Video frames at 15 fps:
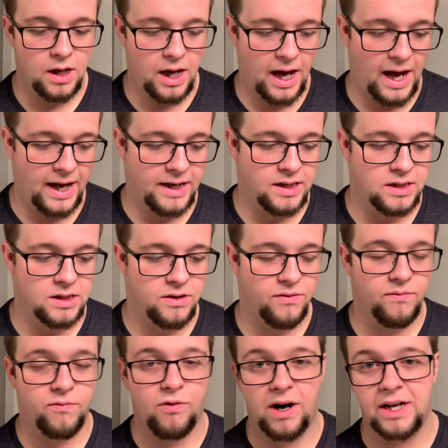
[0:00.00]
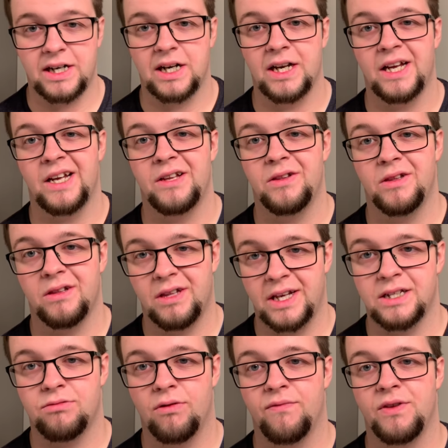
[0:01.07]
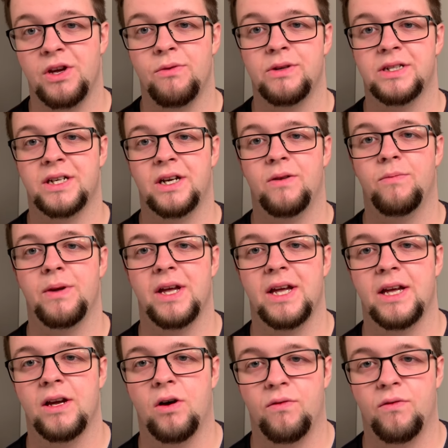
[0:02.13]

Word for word: And frankly, this review is gonna be